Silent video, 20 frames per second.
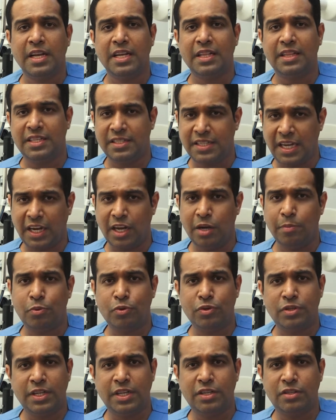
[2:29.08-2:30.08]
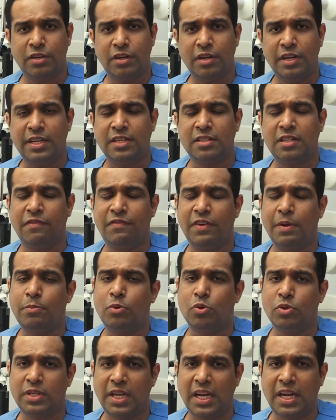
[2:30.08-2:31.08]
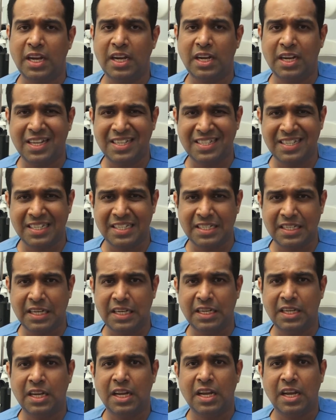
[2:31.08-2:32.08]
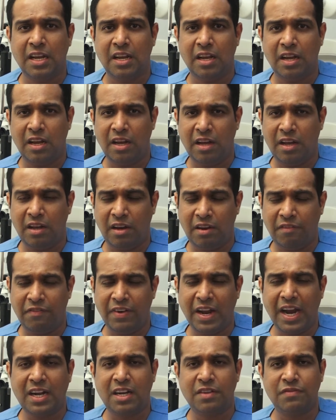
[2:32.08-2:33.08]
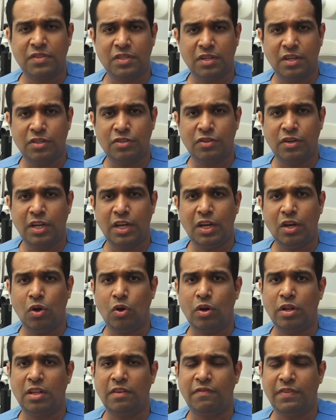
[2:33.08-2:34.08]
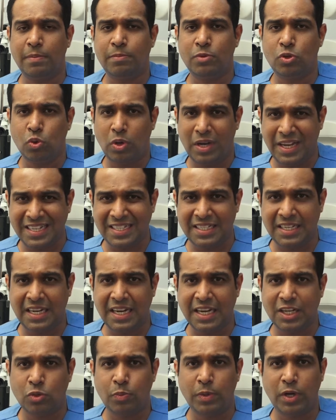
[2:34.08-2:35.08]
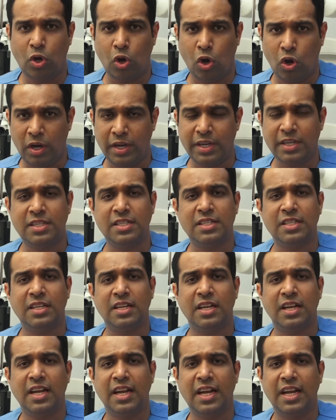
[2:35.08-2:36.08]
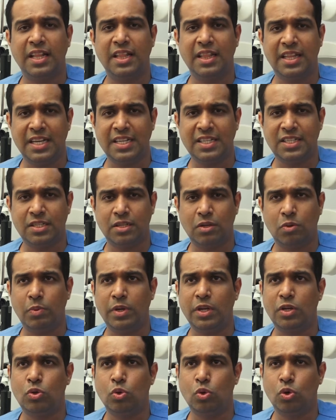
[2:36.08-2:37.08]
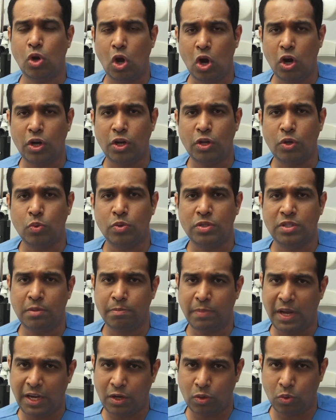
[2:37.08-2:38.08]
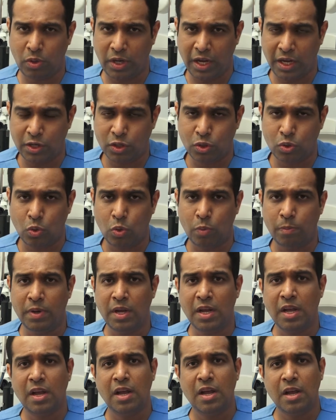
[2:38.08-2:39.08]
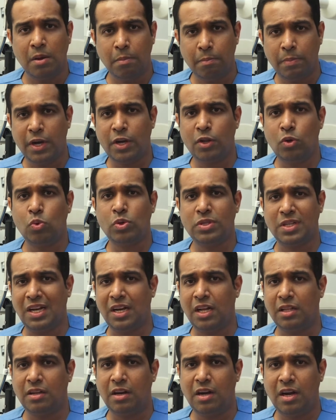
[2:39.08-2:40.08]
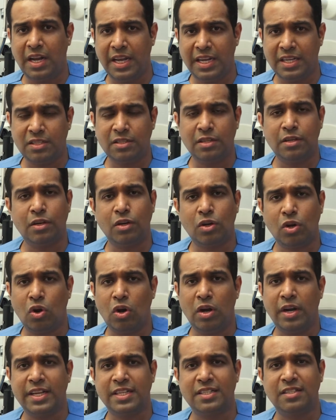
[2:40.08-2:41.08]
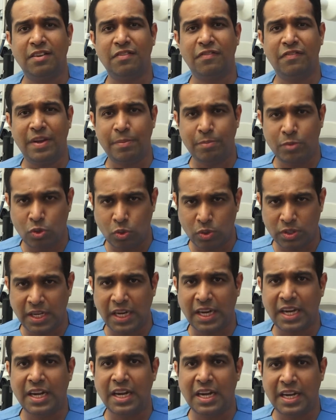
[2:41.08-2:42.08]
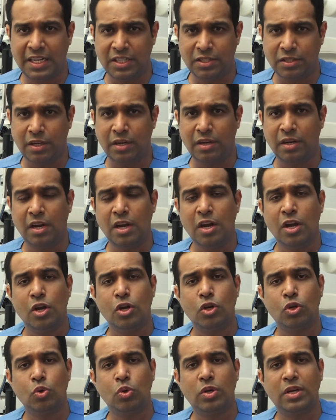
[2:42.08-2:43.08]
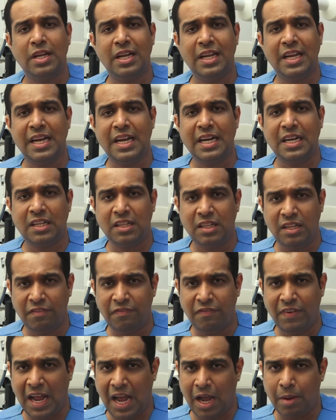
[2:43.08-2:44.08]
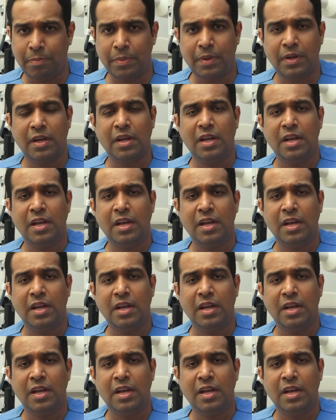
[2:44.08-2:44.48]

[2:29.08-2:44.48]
The second procedure is the femtosecond assisted refractive surgery, or the femto LASIK as we call it. In this, we do not use the microkeratome but use another laser called as the femtosecond laser to create the flap.